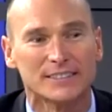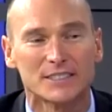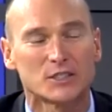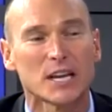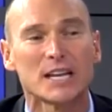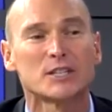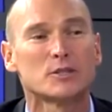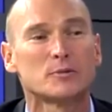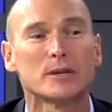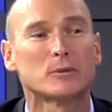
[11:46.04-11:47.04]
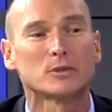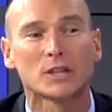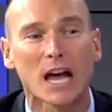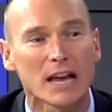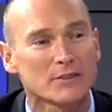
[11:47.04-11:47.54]
This changes people's
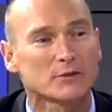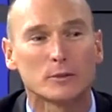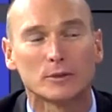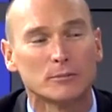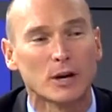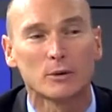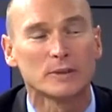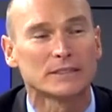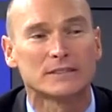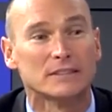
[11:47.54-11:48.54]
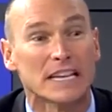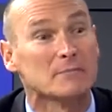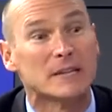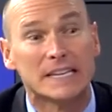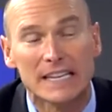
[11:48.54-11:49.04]
lives from the moment they
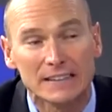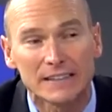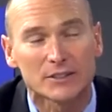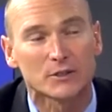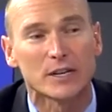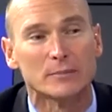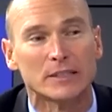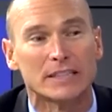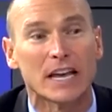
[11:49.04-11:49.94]
begin their treatment.